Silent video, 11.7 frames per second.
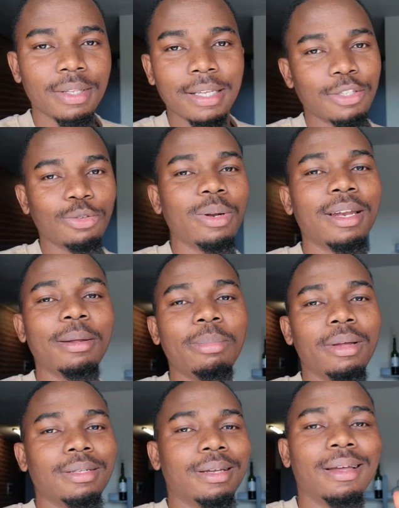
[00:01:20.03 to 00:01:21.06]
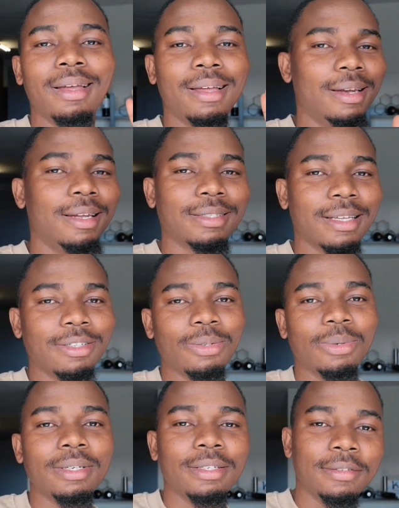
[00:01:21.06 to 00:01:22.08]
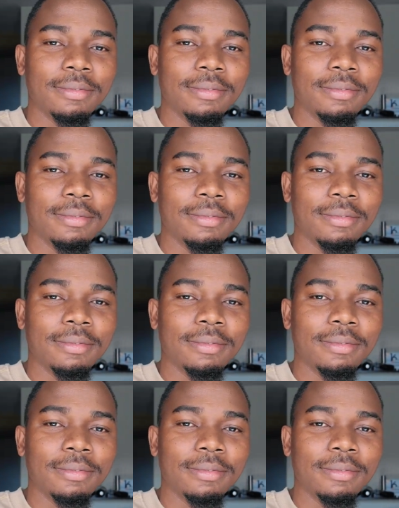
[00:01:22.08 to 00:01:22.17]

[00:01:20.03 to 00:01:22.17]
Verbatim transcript: the sooner the better. Let's get to it.